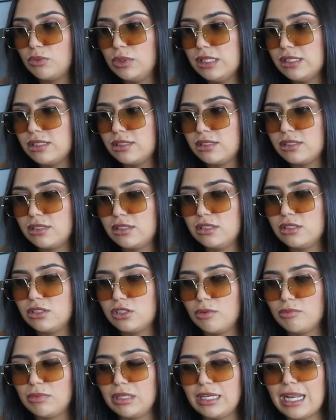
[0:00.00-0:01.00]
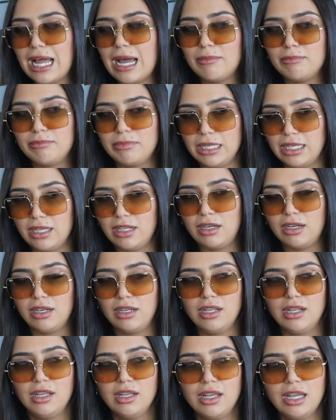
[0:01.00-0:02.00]
which is something I
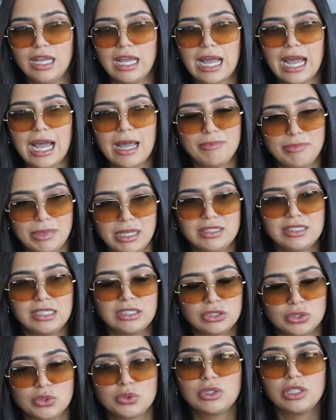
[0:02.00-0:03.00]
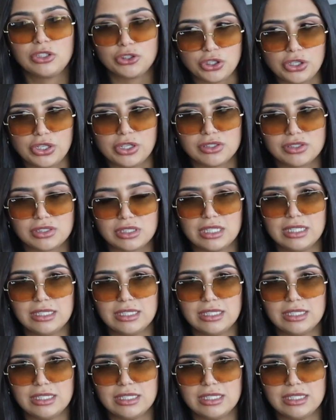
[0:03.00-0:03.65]
built it through the years.